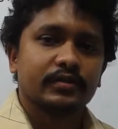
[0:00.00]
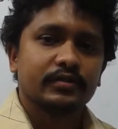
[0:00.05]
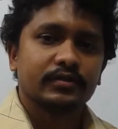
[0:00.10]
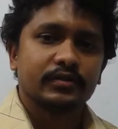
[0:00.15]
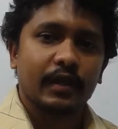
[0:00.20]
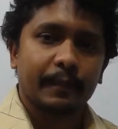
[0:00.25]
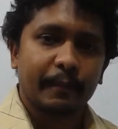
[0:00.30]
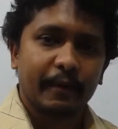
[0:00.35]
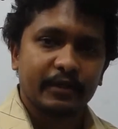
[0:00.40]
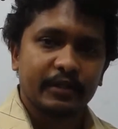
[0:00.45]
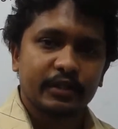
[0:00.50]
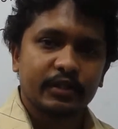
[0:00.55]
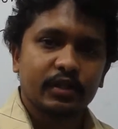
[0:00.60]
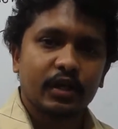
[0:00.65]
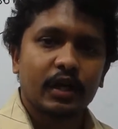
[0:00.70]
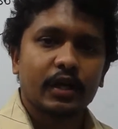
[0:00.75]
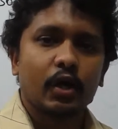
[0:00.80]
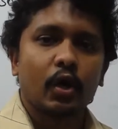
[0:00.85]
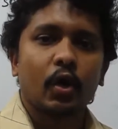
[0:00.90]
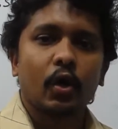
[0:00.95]
the
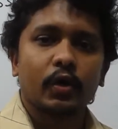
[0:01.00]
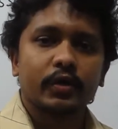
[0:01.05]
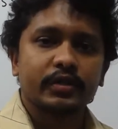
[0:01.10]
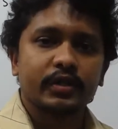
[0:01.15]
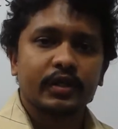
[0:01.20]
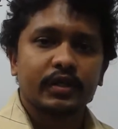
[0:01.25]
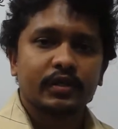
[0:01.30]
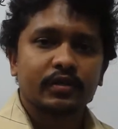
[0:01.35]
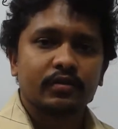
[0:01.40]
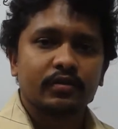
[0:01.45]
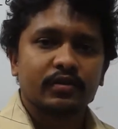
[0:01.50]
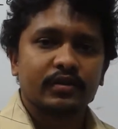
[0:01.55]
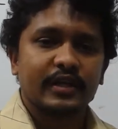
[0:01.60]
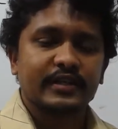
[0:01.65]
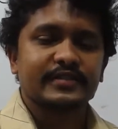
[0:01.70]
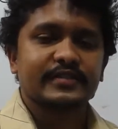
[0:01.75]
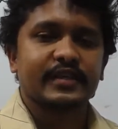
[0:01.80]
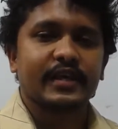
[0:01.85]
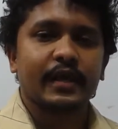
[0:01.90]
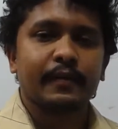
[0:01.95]
particular author,
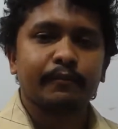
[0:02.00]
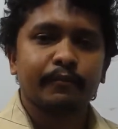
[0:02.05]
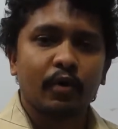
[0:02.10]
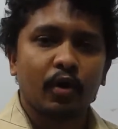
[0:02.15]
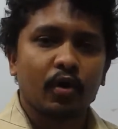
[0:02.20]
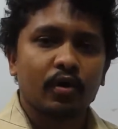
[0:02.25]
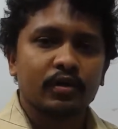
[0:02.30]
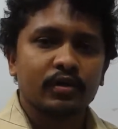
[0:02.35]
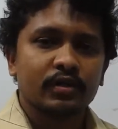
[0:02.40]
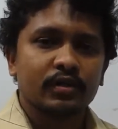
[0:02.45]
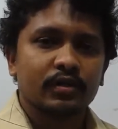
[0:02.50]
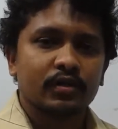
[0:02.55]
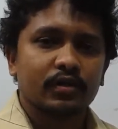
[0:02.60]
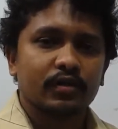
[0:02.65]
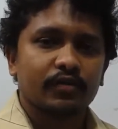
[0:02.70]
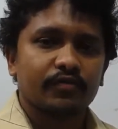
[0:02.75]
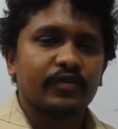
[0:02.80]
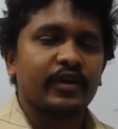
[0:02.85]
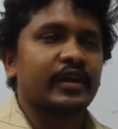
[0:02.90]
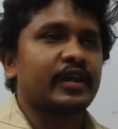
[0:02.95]
Ruskin Bond,
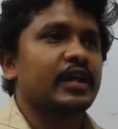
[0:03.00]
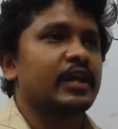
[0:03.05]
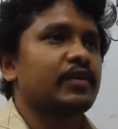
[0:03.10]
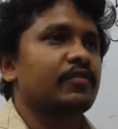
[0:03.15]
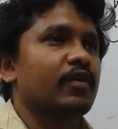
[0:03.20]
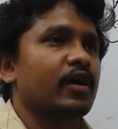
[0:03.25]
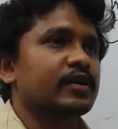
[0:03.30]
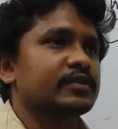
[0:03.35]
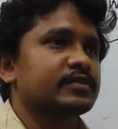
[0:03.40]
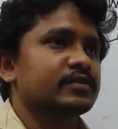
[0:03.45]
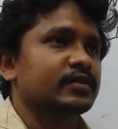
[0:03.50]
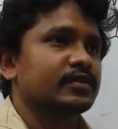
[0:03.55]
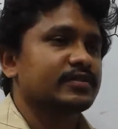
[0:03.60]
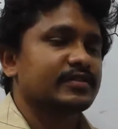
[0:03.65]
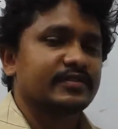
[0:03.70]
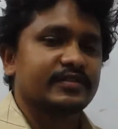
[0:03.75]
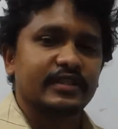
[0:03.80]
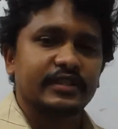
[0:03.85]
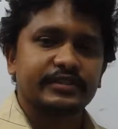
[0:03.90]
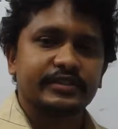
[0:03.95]
when he was
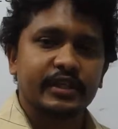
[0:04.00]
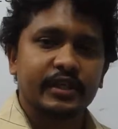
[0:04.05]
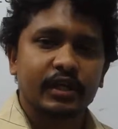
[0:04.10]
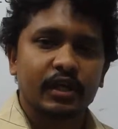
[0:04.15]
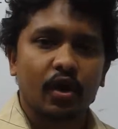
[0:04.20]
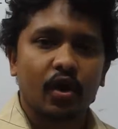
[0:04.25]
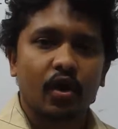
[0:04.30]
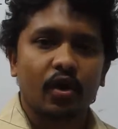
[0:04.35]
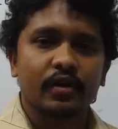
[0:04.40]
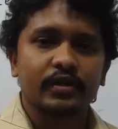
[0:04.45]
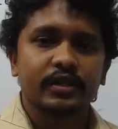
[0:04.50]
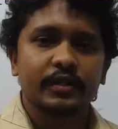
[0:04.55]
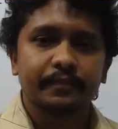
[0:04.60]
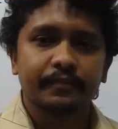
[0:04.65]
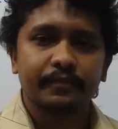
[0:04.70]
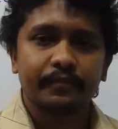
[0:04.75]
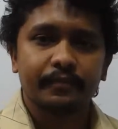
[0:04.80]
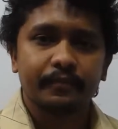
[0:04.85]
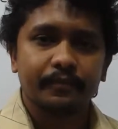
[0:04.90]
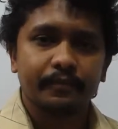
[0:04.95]
sitting on
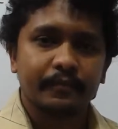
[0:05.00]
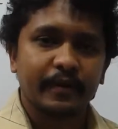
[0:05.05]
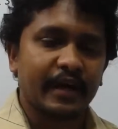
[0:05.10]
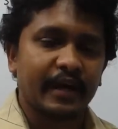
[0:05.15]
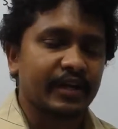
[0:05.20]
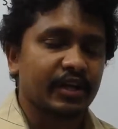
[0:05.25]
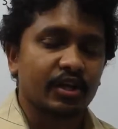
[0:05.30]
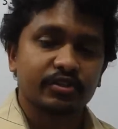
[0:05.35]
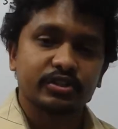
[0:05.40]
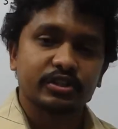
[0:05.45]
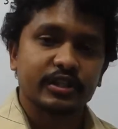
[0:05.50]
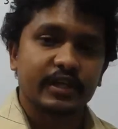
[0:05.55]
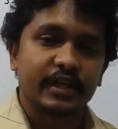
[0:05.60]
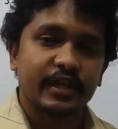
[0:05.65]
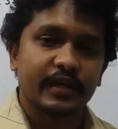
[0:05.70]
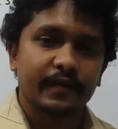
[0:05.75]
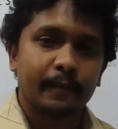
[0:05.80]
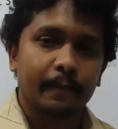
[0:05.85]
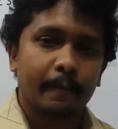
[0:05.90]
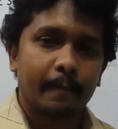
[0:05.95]
the banyan
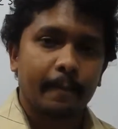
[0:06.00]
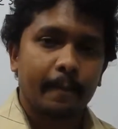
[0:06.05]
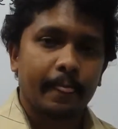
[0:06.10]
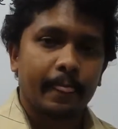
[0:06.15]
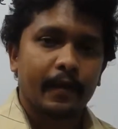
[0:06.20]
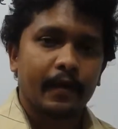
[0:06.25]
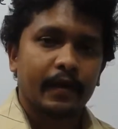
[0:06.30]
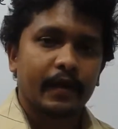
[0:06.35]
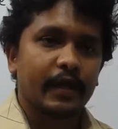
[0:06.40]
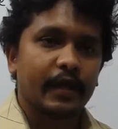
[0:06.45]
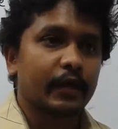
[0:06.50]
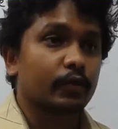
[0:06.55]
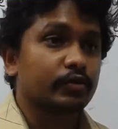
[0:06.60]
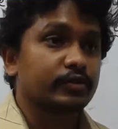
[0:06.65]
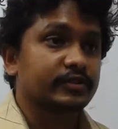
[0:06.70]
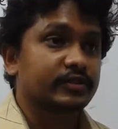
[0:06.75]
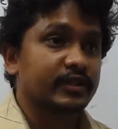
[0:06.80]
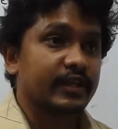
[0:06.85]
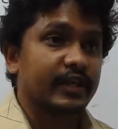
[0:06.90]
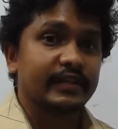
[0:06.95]
tree, he
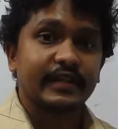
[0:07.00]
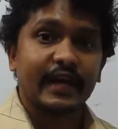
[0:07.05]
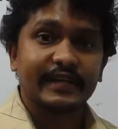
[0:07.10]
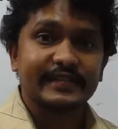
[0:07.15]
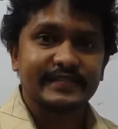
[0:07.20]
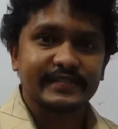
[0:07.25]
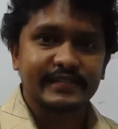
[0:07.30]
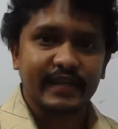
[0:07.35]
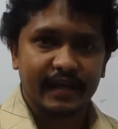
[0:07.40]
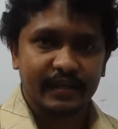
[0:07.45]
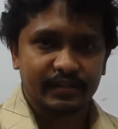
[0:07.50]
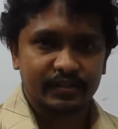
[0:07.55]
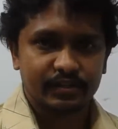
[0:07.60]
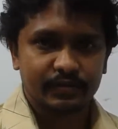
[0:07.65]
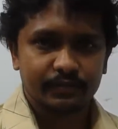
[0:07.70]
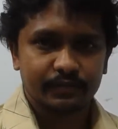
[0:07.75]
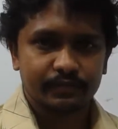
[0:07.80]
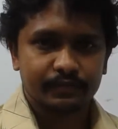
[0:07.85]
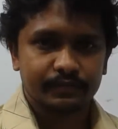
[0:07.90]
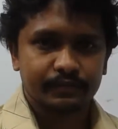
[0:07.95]
could see that sight.
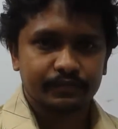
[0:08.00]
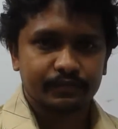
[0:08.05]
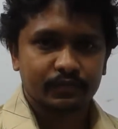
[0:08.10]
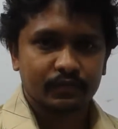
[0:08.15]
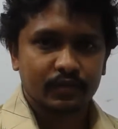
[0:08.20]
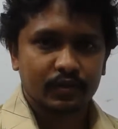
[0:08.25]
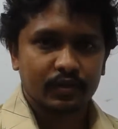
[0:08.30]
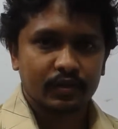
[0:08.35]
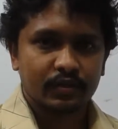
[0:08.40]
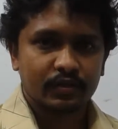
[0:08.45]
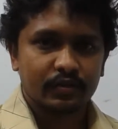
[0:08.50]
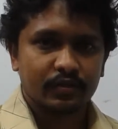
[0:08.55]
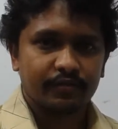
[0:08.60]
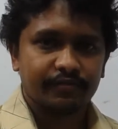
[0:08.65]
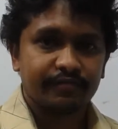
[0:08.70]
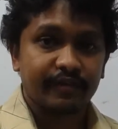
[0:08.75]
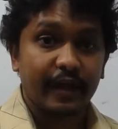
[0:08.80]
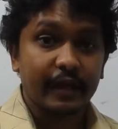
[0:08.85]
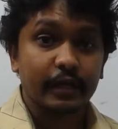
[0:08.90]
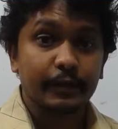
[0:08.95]
The
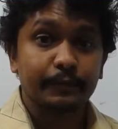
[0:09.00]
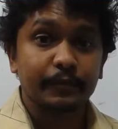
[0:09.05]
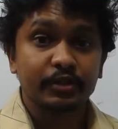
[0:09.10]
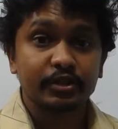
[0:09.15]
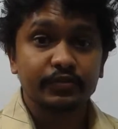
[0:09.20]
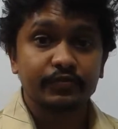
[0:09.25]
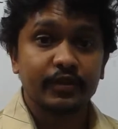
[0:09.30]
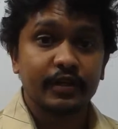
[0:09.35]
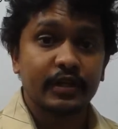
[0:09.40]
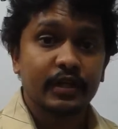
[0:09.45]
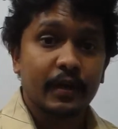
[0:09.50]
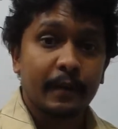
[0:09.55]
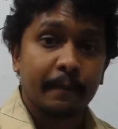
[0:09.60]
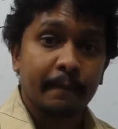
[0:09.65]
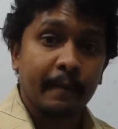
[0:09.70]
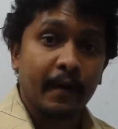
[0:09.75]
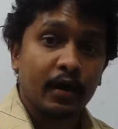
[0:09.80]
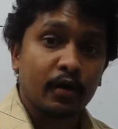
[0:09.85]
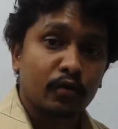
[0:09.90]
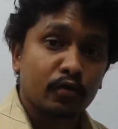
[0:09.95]
fight between
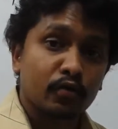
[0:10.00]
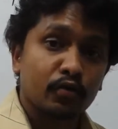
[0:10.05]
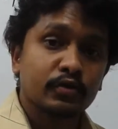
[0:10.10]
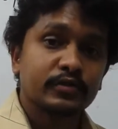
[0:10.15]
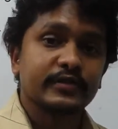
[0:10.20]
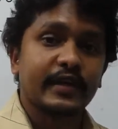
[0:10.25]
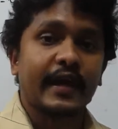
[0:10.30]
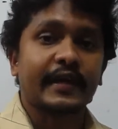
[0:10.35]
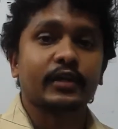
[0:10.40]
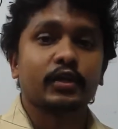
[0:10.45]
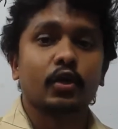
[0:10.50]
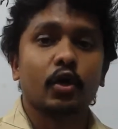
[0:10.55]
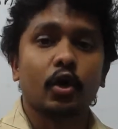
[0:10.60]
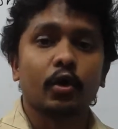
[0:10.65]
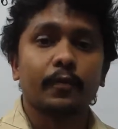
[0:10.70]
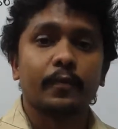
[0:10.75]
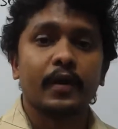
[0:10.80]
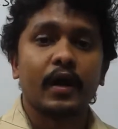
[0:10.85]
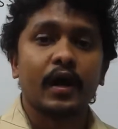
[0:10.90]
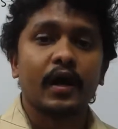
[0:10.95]
mongoose and
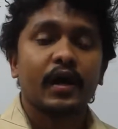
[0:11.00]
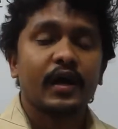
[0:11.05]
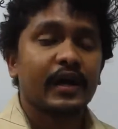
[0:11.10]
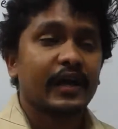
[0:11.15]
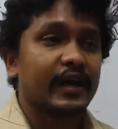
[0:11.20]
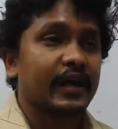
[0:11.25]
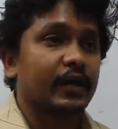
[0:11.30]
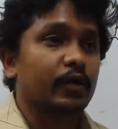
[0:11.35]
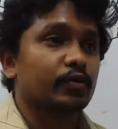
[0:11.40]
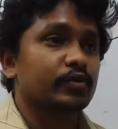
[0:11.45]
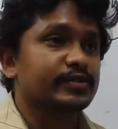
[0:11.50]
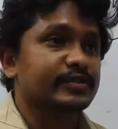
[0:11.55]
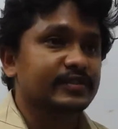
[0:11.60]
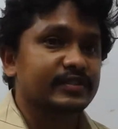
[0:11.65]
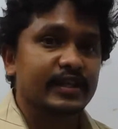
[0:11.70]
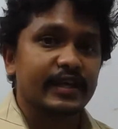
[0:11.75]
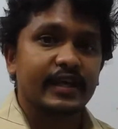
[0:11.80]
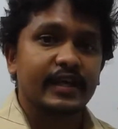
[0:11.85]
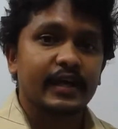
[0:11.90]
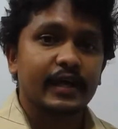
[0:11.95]
cobra, he could
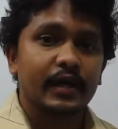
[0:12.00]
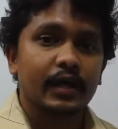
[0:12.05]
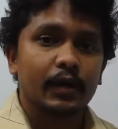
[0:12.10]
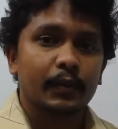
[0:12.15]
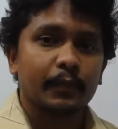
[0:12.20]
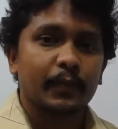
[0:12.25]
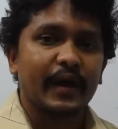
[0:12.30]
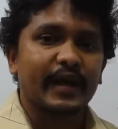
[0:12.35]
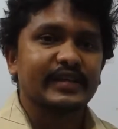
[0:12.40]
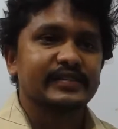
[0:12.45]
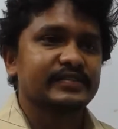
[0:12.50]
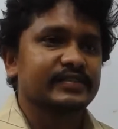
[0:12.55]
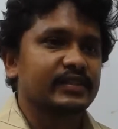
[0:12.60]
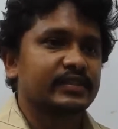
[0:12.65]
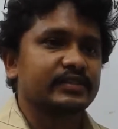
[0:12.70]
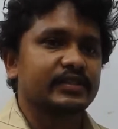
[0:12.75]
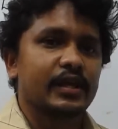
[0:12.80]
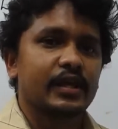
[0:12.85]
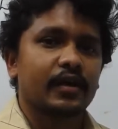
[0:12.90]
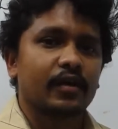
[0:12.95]
see by
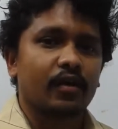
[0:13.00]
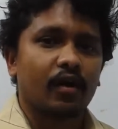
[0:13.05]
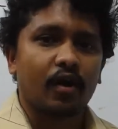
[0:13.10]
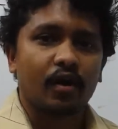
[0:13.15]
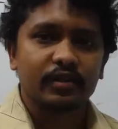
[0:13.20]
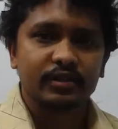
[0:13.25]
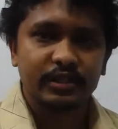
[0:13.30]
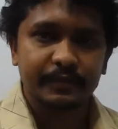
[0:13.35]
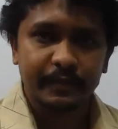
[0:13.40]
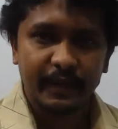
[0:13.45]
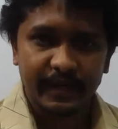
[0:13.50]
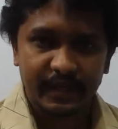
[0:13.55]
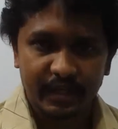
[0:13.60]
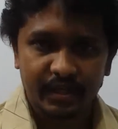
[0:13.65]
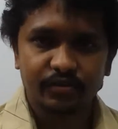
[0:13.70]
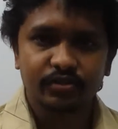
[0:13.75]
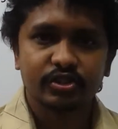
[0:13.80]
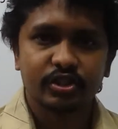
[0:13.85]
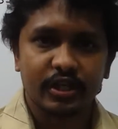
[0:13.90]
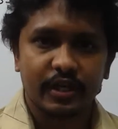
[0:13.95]
sitting on the
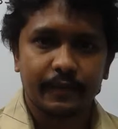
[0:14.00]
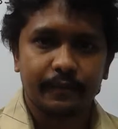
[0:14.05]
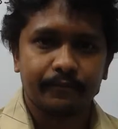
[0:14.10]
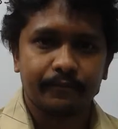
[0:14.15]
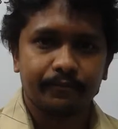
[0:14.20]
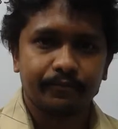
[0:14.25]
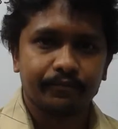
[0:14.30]
banyan tree.